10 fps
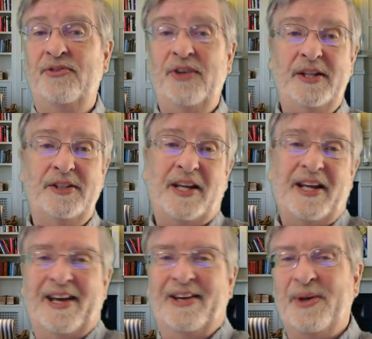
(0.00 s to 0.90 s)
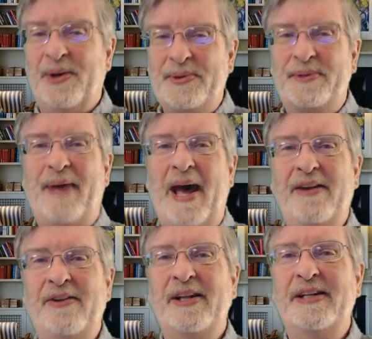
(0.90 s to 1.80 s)
feet, and goes back
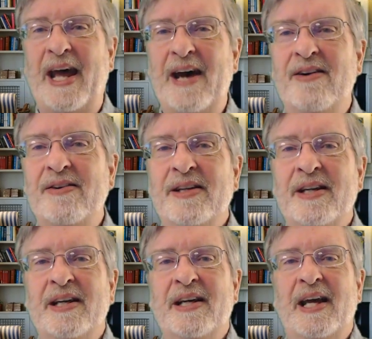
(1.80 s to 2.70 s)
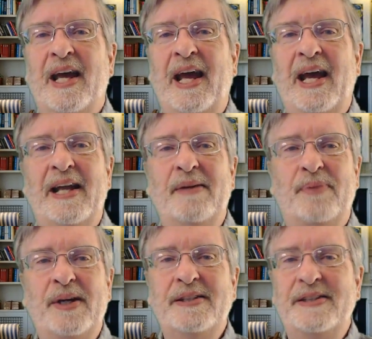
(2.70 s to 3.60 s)
to the town and
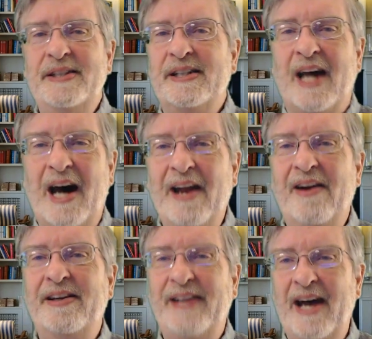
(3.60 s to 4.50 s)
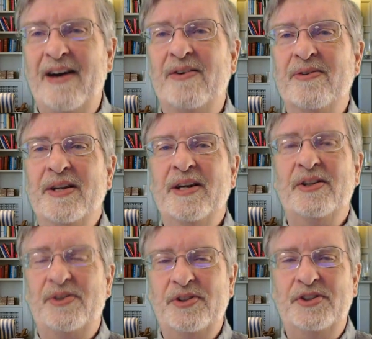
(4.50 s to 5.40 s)
brings the entire town
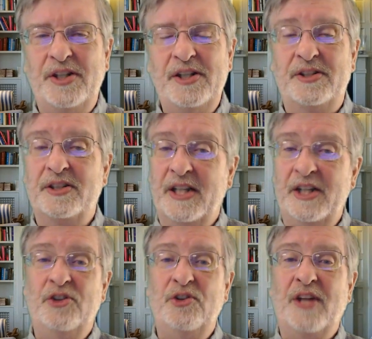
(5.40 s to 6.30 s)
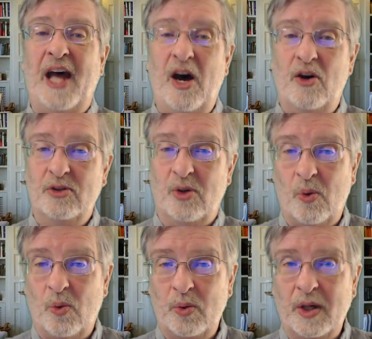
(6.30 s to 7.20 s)
to Jesus into the
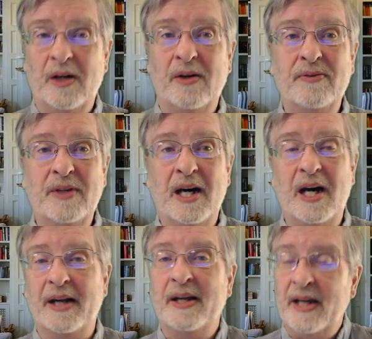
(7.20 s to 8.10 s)
household of God.